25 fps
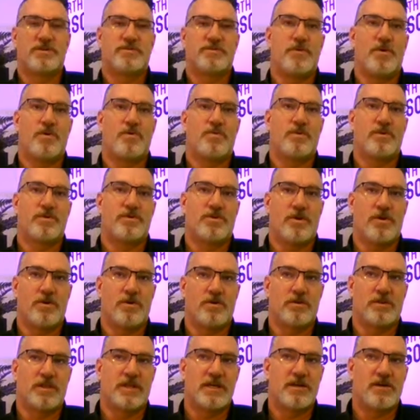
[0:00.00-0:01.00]
spoke with
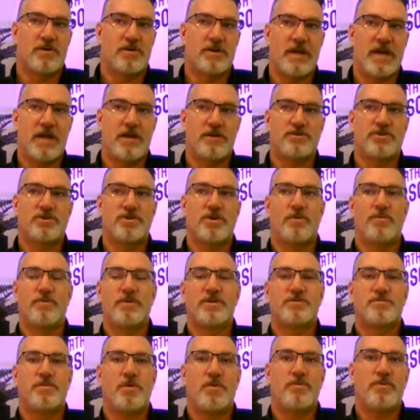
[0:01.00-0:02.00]
our legal counsel and
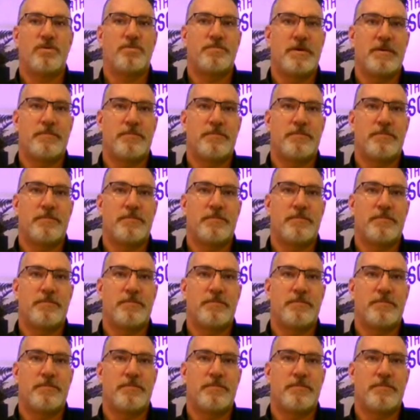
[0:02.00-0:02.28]
we spoke with